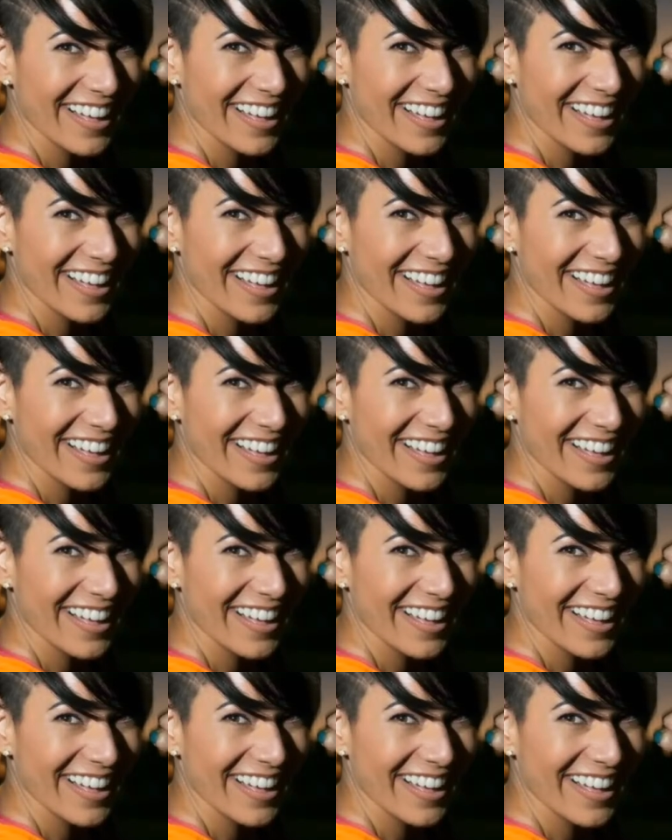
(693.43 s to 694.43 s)

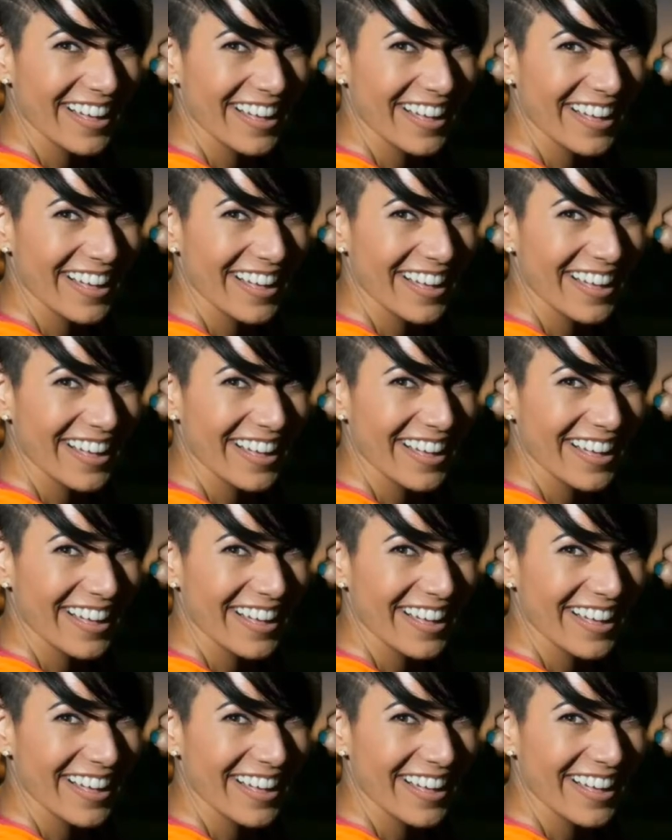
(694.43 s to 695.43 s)

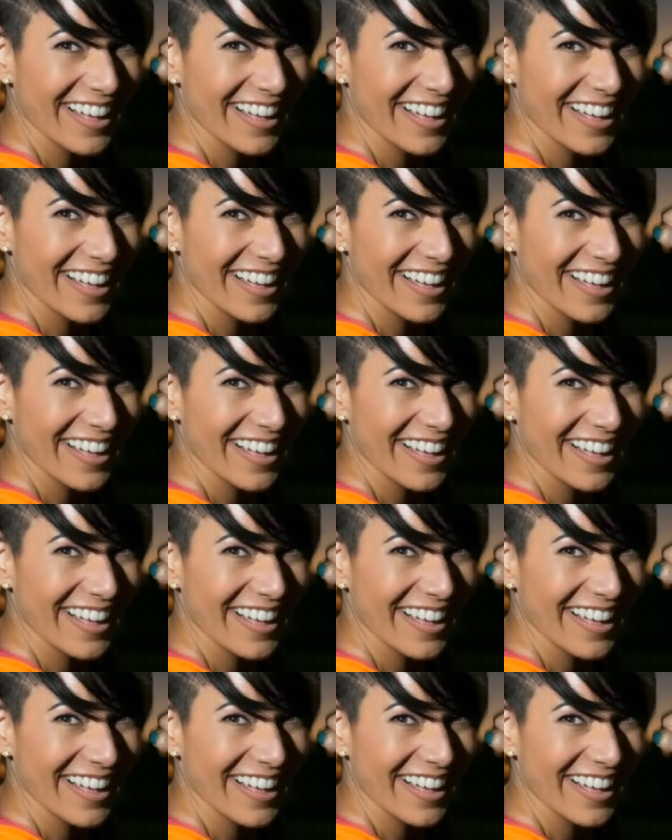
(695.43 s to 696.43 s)

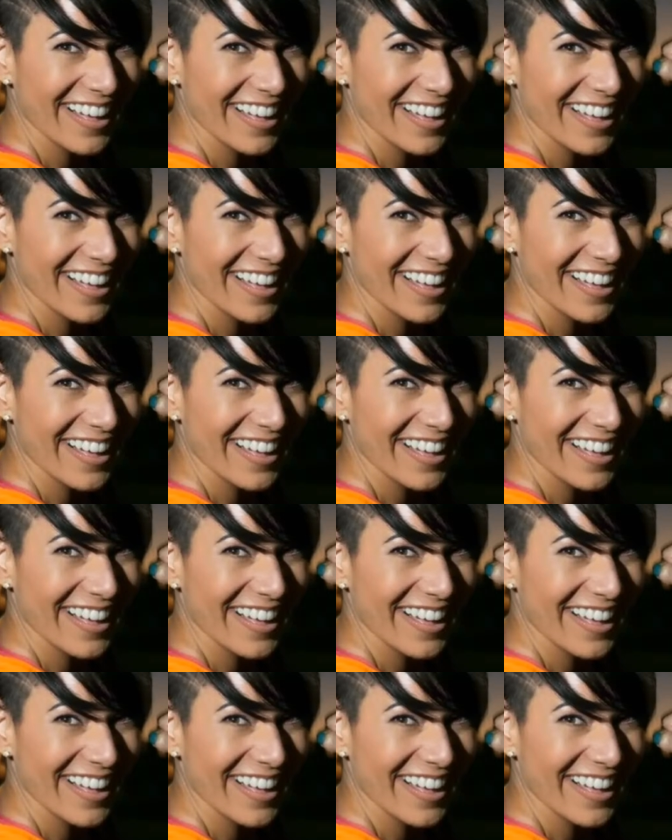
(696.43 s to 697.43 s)

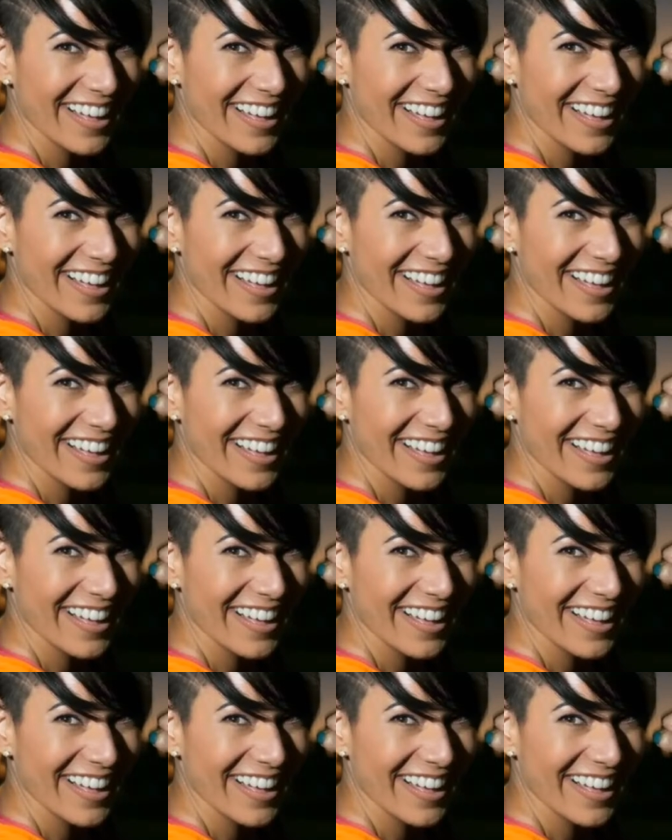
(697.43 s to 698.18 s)
No words are spoken by the person on screen.